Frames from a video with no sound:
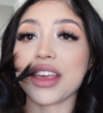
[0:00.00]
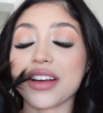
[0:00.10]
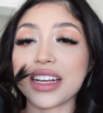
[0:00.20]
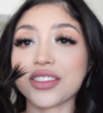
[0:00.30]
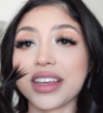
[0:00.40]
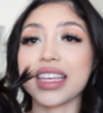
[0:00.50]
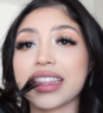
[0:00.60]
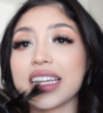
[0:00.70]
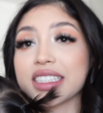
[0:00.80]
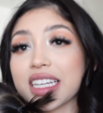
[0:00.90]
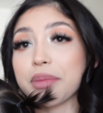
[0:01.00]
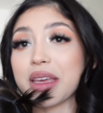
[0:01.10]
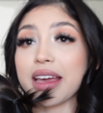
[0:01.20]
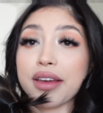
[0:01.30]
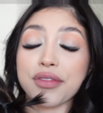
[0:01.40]
you guys, so I think that is gonna
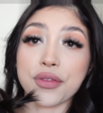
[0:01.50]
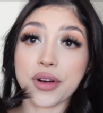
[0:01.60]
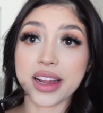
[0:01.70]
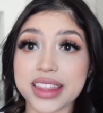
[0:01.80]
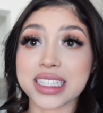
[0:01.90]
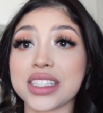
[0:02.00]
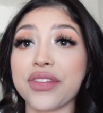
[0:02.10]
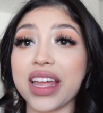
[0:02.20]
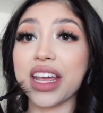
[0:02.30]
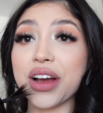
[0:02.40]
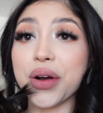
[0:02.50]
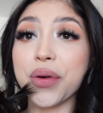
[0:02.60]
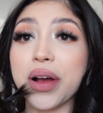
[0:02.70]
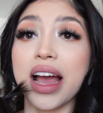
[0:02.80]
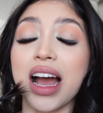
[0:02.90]
be it for this
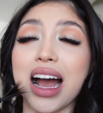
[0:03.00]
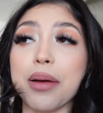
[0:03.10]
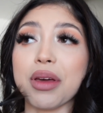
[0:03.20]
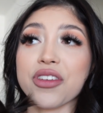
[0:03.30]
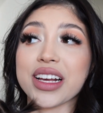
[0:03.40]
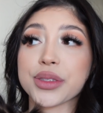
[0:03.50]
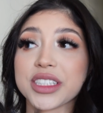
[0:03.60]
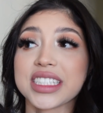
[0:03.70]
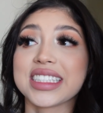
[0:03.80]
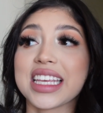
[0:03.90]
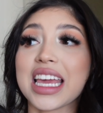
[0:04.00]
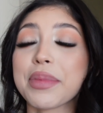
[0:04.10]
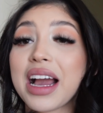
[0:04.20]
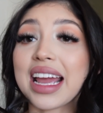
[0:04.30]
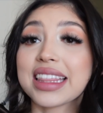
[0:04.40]
video. If you guys want to see a
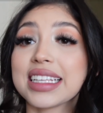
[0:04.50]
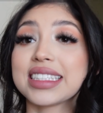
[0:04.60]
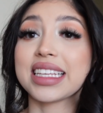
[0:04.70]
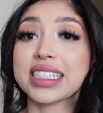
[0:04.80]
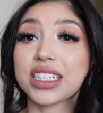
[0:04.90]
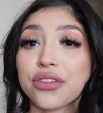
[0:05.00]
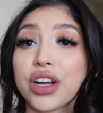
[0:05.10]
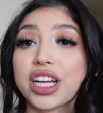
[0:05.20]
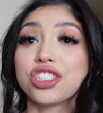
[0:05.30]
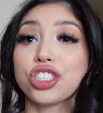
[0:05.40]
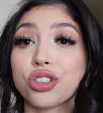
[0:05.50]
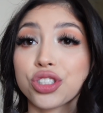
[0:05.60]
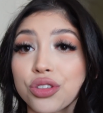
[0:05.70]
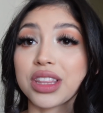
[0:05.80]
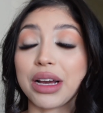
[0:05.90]
behind the scenes of our intro
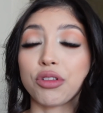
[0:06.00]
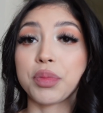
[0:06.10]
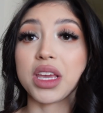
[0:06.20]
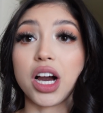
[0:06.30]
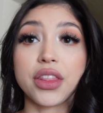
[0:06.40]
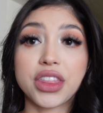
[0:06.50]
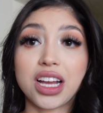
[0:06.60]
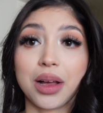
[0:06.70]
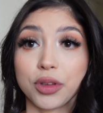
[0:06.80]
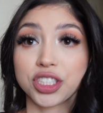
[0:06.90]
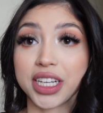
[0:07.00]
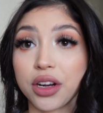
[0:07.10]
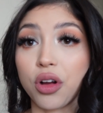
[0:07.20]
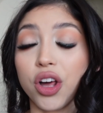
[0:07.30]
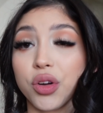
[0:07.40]
shoot, that will be on the couple's
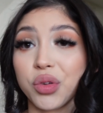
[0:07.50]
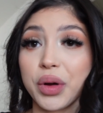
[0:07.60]
channel on